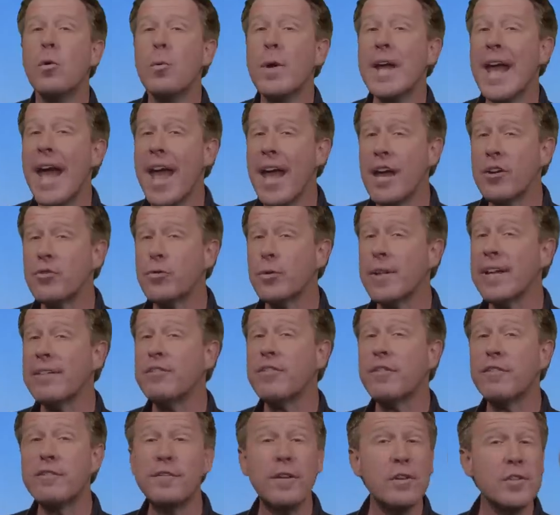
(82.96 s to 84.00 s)
we actually have
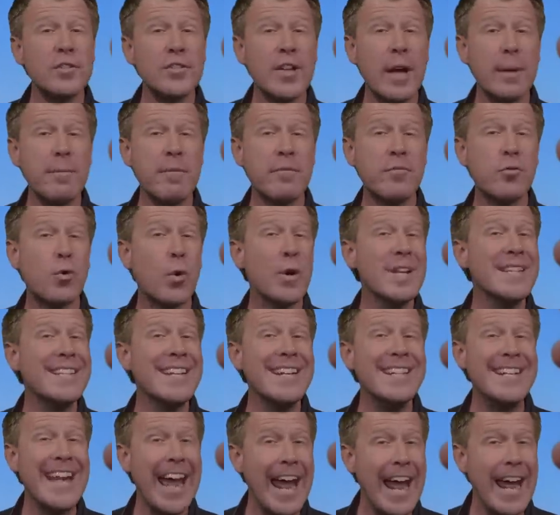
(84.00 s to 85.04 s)
the first type of droid
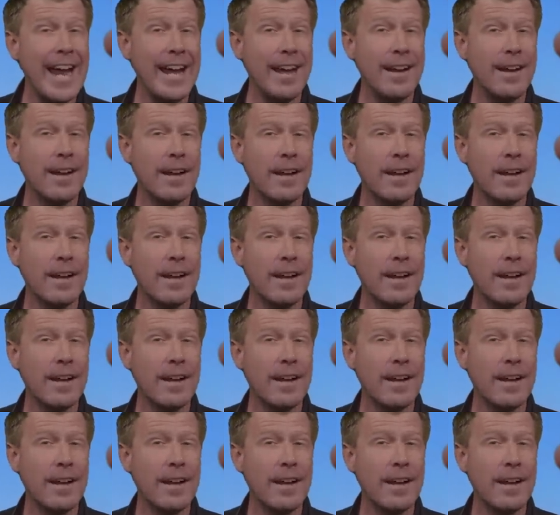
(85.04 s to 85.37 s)
today.